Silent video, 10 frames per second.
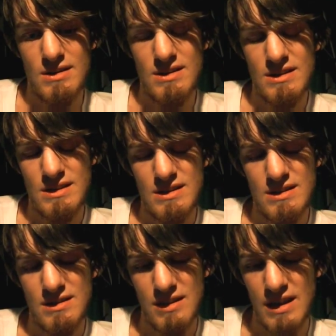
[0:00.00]
Eh,
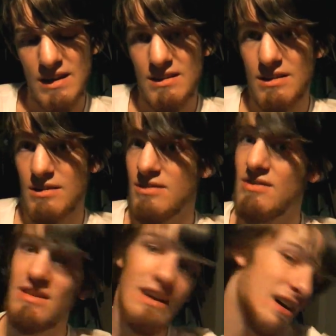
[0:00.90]
yeah, it's
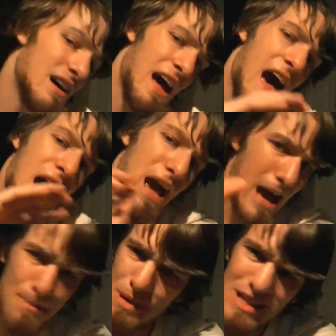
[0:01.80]
not a
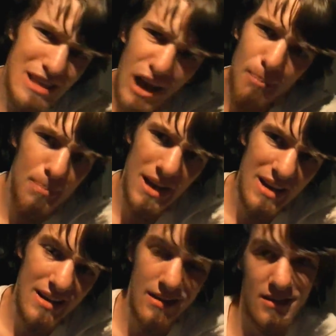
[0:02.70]
happy topic.
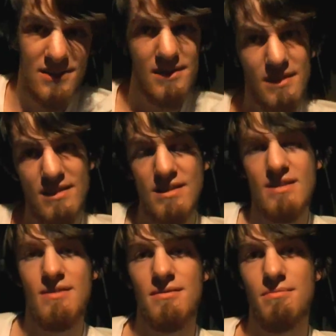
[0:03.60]

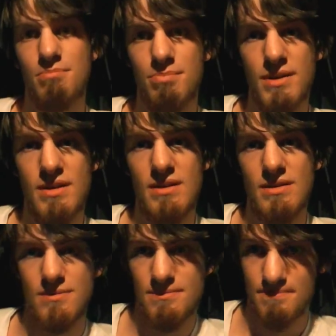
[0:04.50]
But,
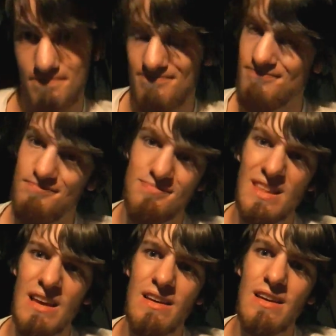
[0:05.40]
um,
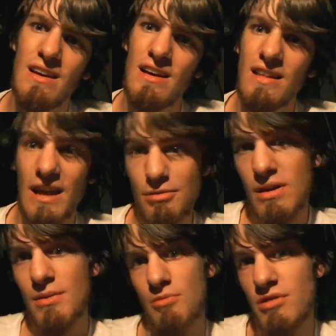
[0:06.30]
that's
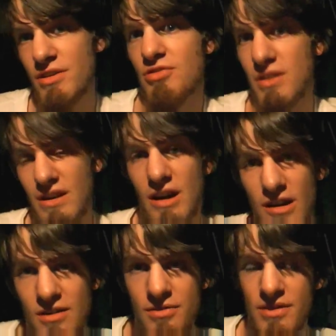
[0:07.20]
why I'm really trying
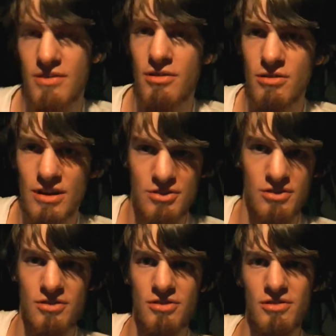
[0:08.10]
hard for this whole
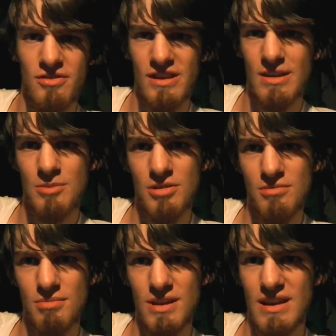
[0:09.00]
CartoonistDude thing I'm
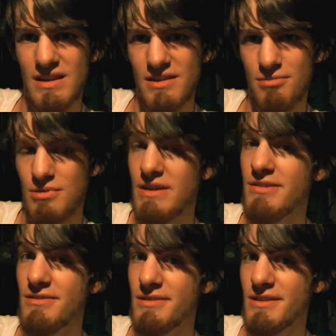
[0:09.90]
doing, because,
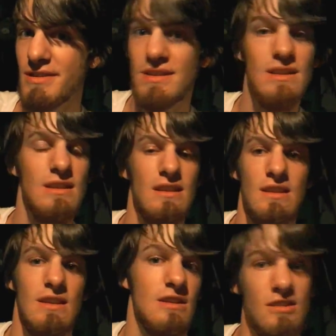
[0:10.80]
well,
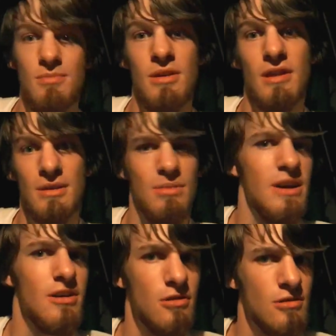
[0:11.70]
it could be like
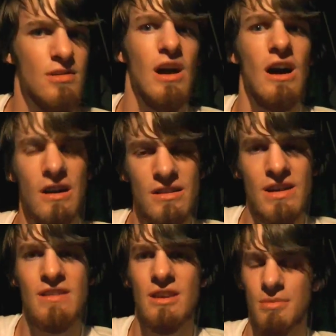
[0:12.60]
my own
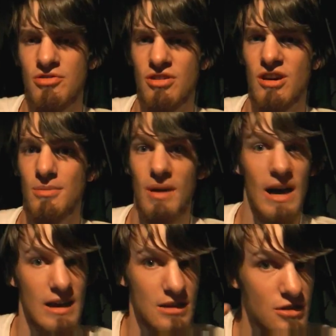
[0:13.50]
online type of job.
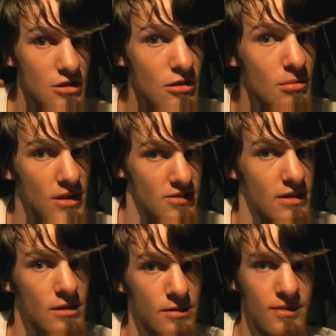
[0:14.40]
I can do it
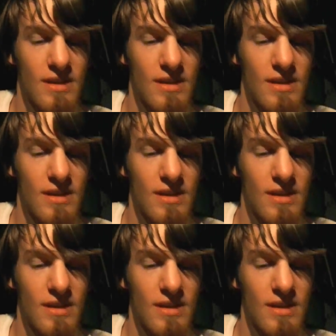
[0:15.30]
myself.